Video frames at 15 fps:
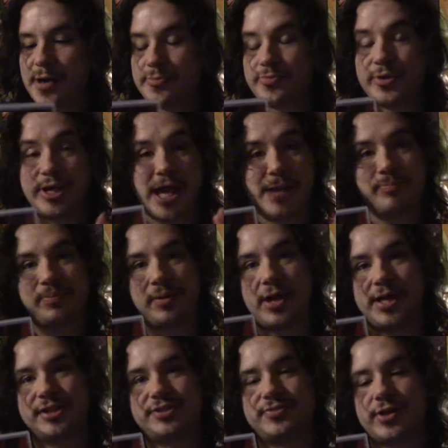The
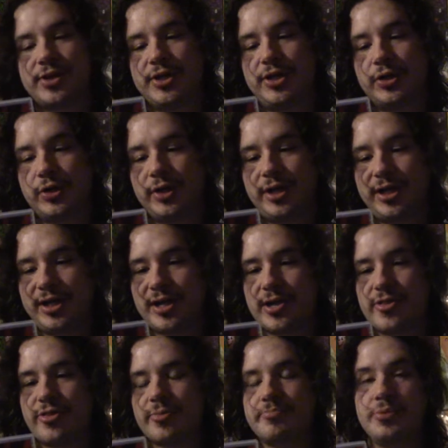gameplay is very good,
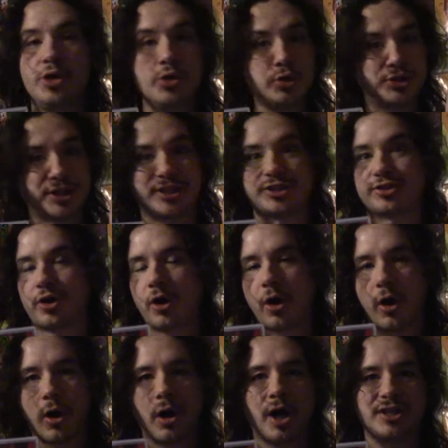the music is
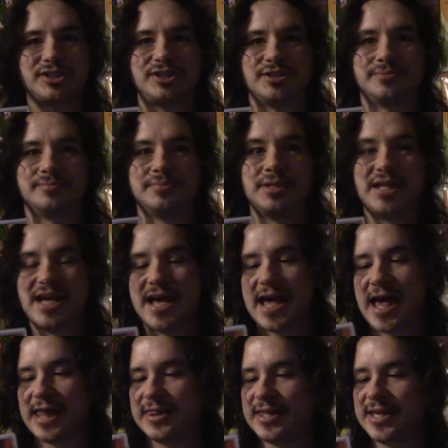awesome,
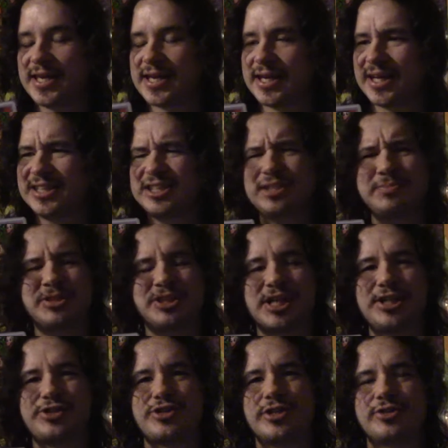and the
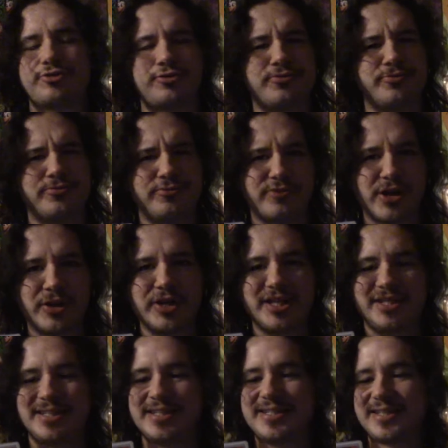customization is very
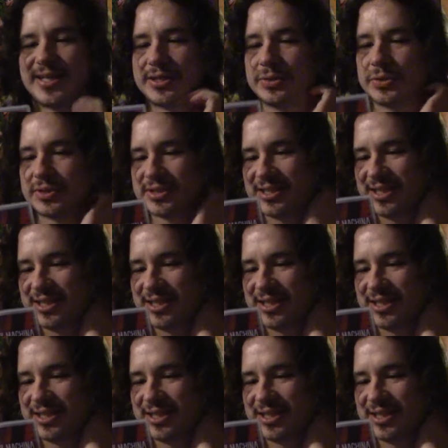detailed.